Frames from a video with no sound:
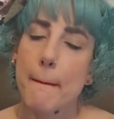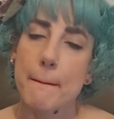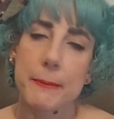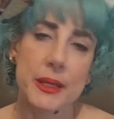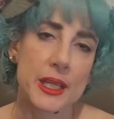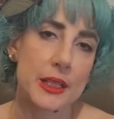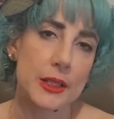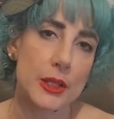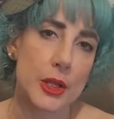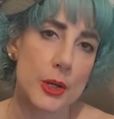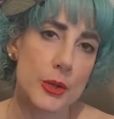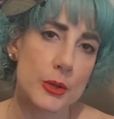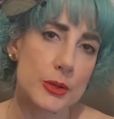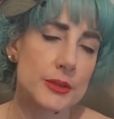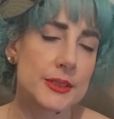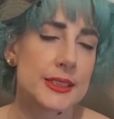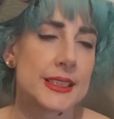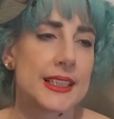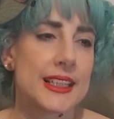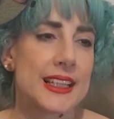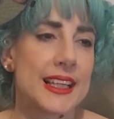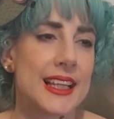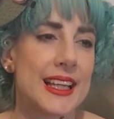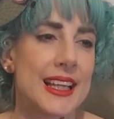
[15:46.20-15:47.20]
below,
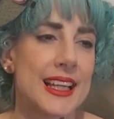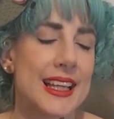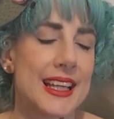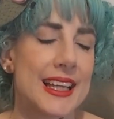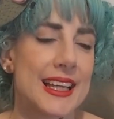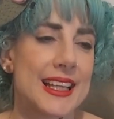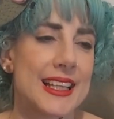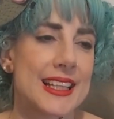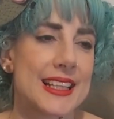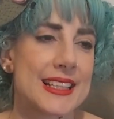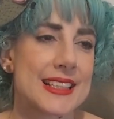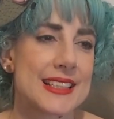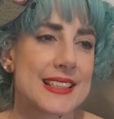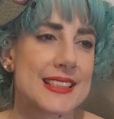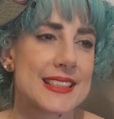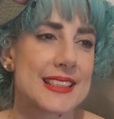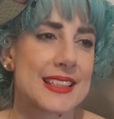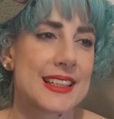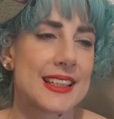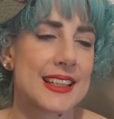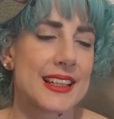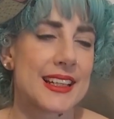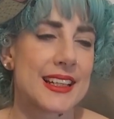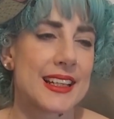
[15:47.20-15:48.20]
and
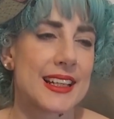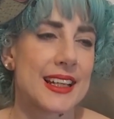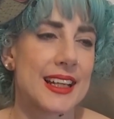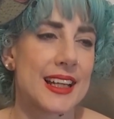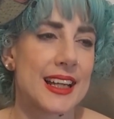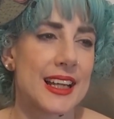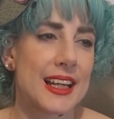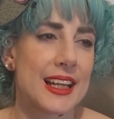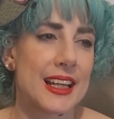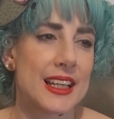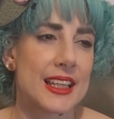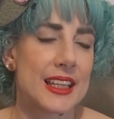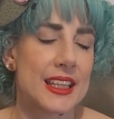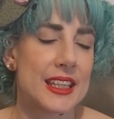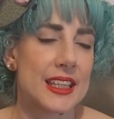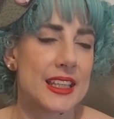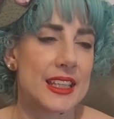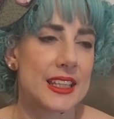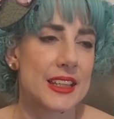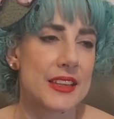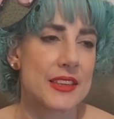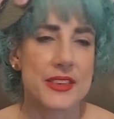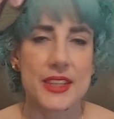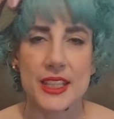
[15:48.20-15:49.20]

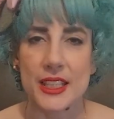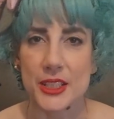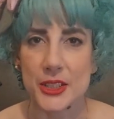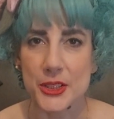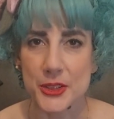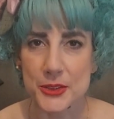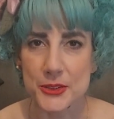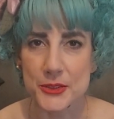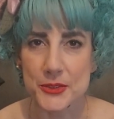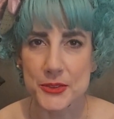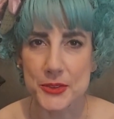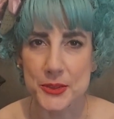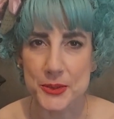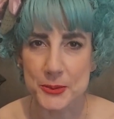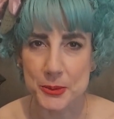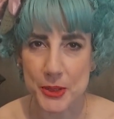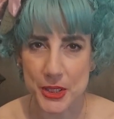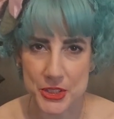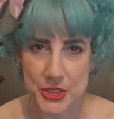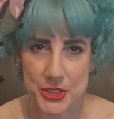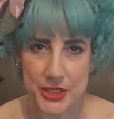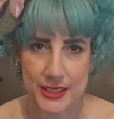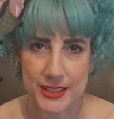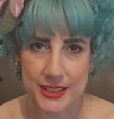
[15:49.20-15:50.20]
I thank you for
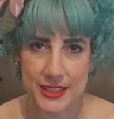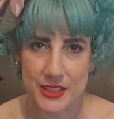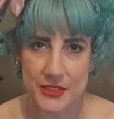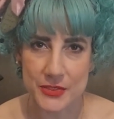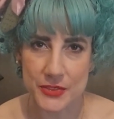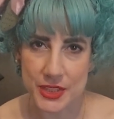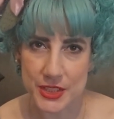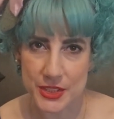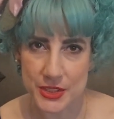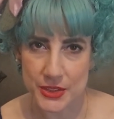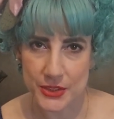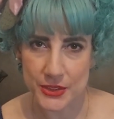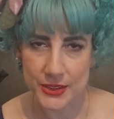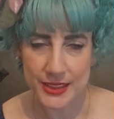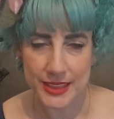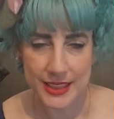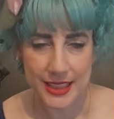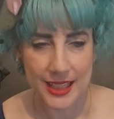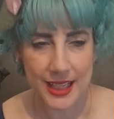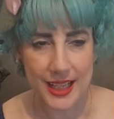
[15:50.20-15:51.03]
watching this video.